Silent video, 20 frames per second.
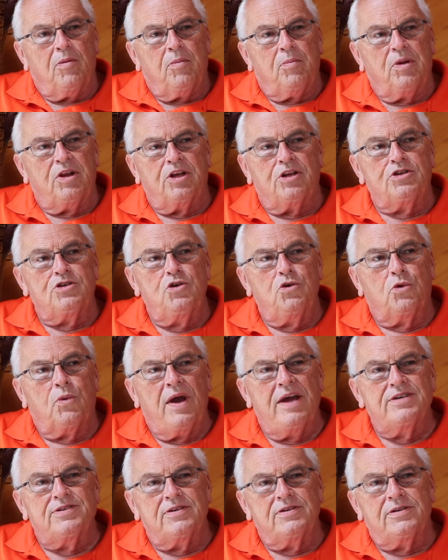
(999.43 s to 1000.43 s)
But the two
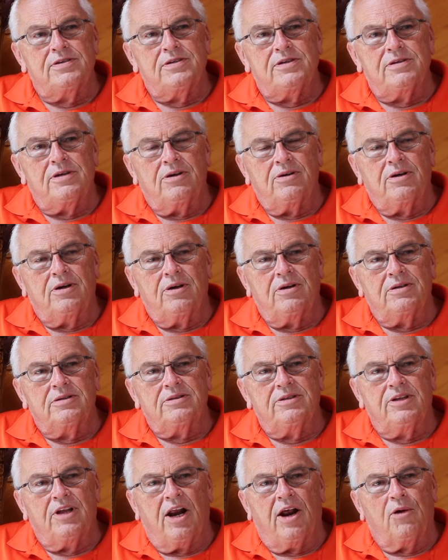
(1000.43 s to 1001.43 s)
races
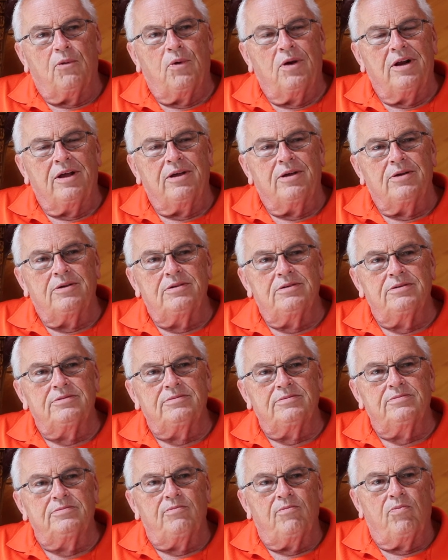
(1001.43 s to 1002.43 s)
that I really
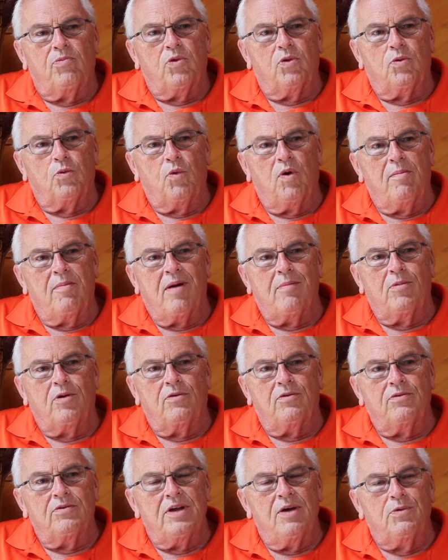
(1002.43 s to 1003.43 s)

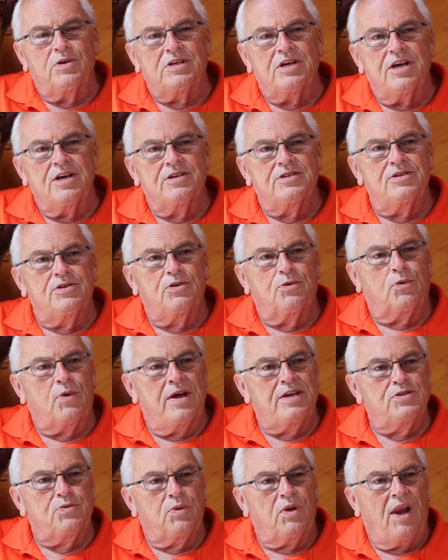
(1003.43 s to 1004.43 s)
remember is the
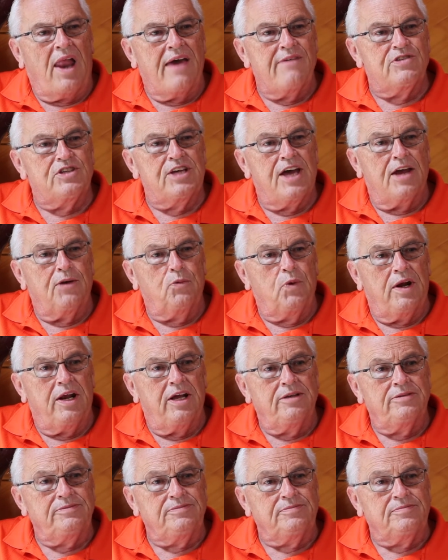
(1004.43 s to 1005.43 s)
race with Life Sign
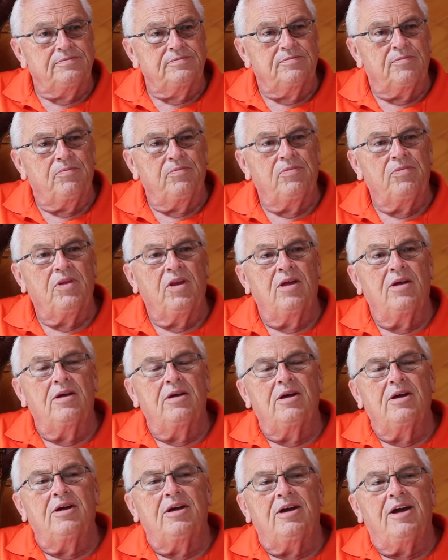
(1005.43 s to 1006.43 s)
winning,
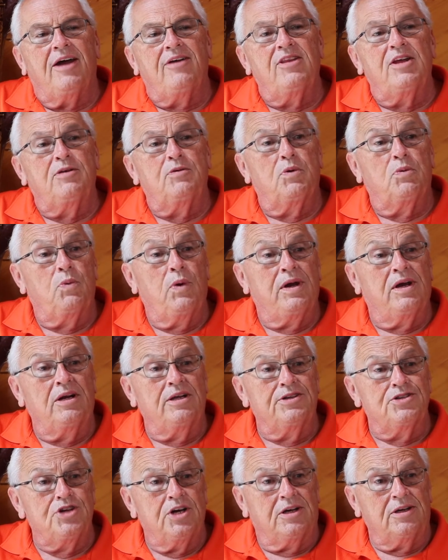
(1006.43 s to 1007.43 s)
and then with Wiggle
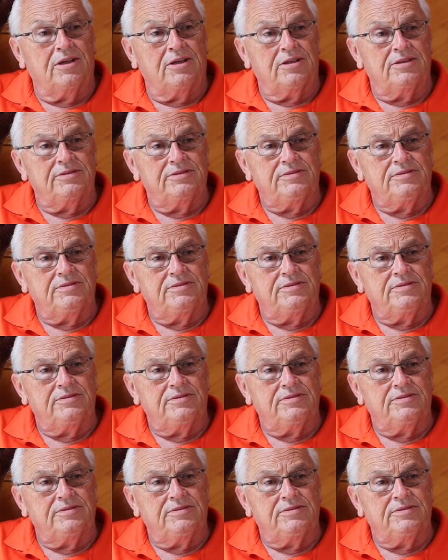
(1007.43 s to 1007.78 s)
It, Jiggle It.